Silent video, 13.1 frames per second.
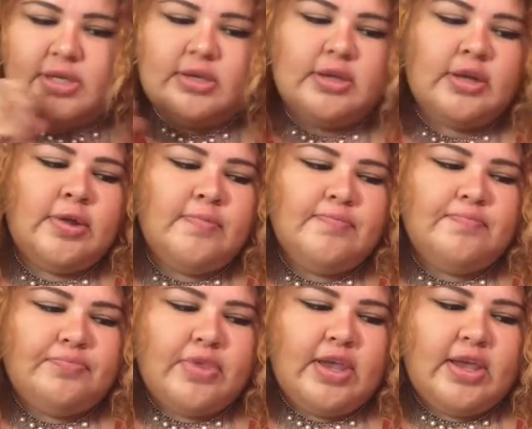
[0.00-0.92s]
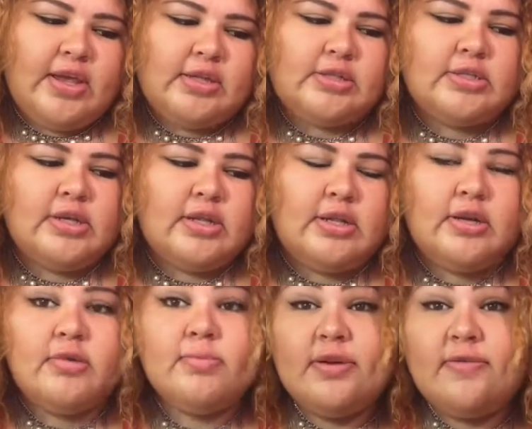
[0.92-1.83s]
me. And a
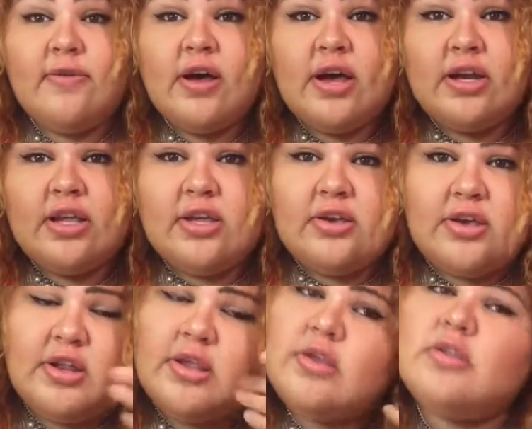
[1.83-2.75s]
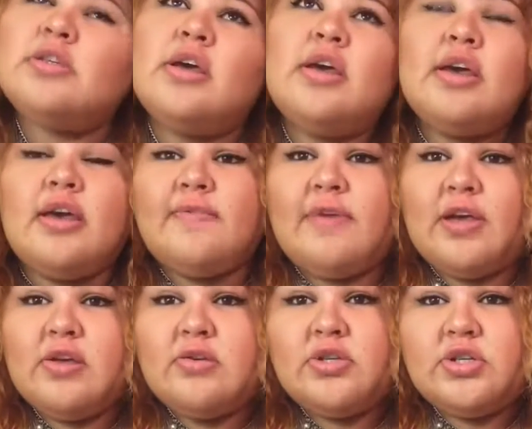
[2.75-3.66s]
little bit of honey. You could use, if I
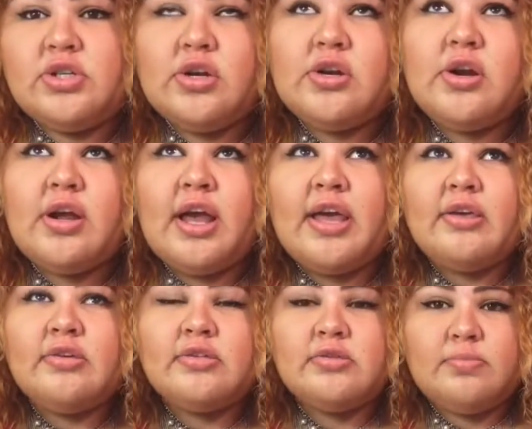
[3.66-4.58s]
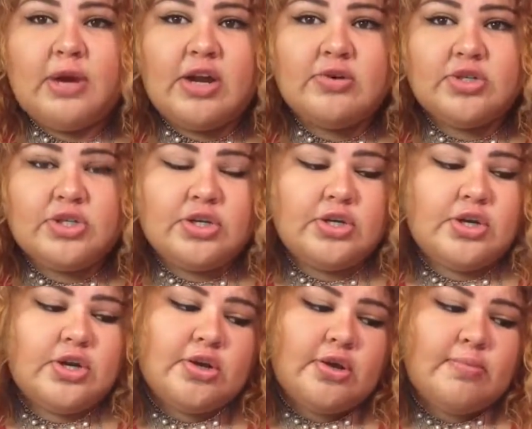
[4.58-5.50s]
use sugar, I use brown
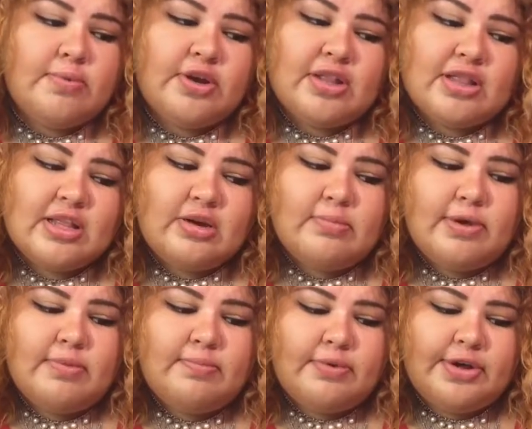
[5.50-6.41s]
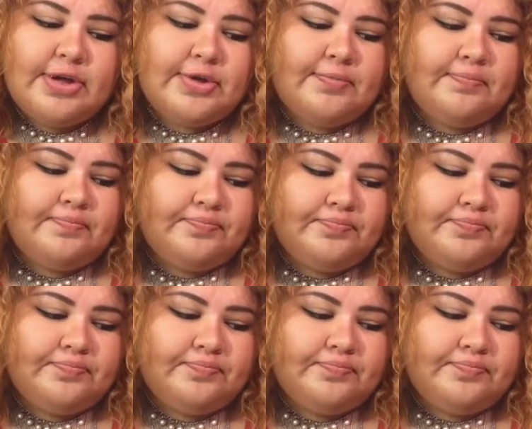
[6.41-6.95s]
sugar, and you could put a little bit, but